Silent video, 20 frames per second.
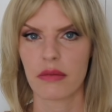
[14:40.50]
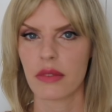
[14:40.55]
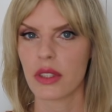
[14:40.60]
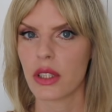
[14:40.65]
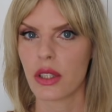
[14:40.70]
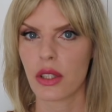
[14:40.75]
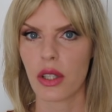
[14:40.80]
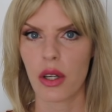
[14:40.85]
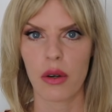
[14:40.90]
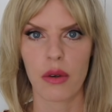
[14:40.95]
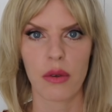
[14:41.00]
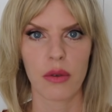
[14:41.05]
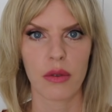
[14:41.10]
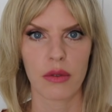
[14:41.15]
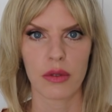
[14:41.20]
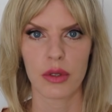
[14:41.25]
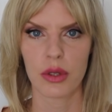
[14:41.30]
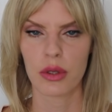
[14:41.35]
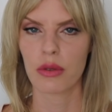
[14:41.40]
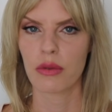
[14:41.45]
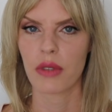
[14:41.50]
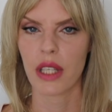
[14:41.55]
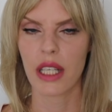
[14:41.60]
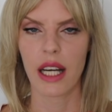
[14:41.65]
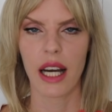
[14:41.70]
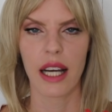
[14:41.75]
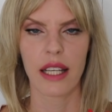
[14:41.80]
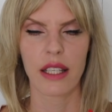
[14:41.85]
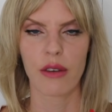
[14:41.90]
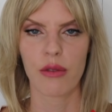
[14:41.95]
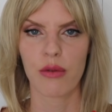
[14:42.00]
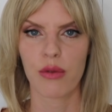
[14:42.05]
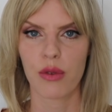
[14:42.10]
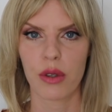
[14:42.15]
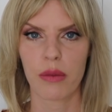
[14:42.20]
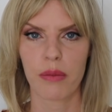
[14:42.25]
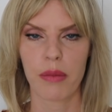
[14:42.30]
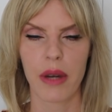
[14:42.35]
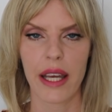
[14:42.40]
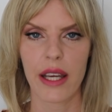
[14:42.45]
you know do a kind of
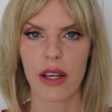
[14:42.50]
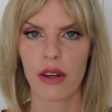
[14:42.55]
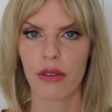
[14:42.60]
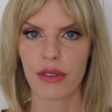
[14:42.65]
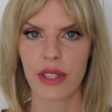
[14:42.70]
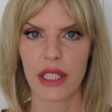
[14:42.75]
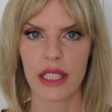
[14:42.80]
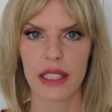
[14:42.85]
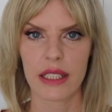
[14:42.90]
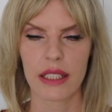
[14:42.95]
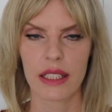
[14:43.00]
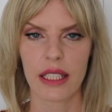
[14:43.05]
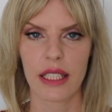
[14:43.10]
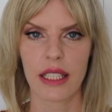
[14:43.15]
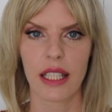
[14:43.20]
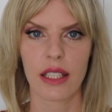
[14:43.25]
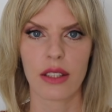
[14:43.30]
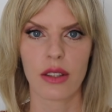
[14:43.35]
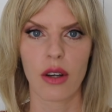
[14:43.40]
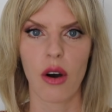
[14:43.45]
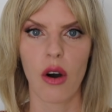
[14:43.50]
foreplay of kissing and